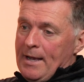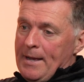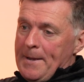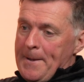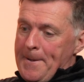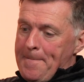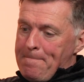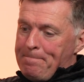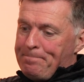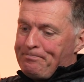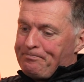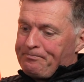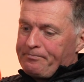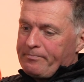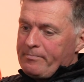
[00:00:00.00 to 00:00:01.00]

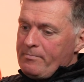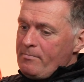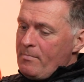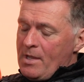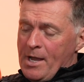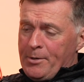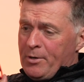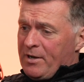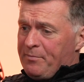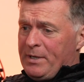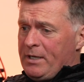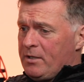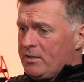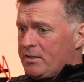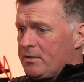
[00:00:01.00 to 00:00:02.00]
And you'd have
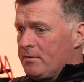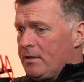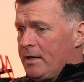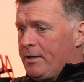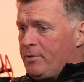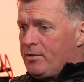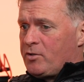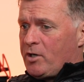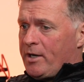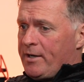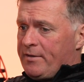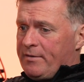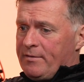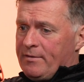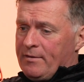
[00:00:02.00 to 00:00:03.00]
meetings and you'd
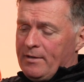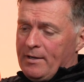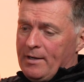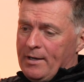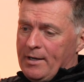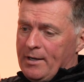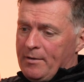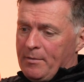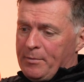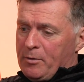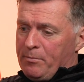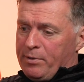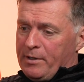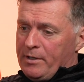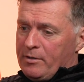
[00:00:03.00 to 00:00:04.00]
chat
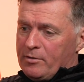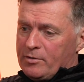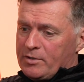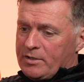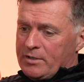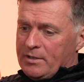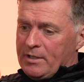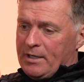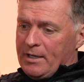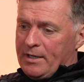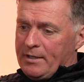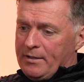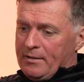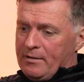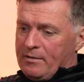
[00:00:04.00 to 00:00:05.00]
about players.
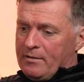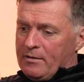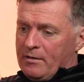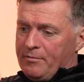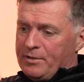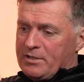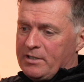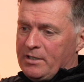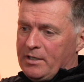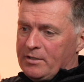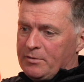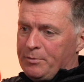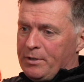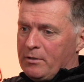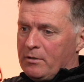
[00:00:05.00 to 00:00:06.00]
And obviously,
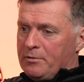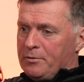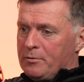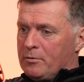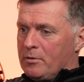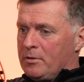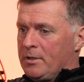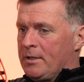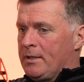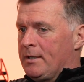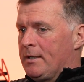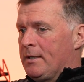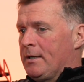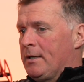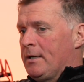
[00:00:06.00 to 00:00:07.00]
as we all know,
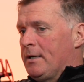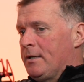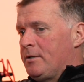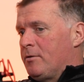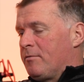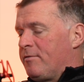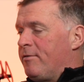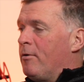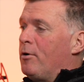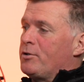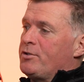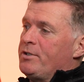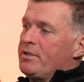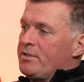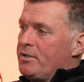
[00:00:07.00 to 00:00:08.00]
the
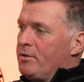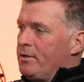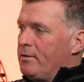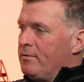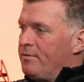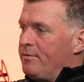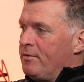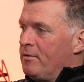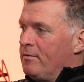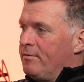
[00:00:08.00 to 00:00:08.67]
unfortunate side of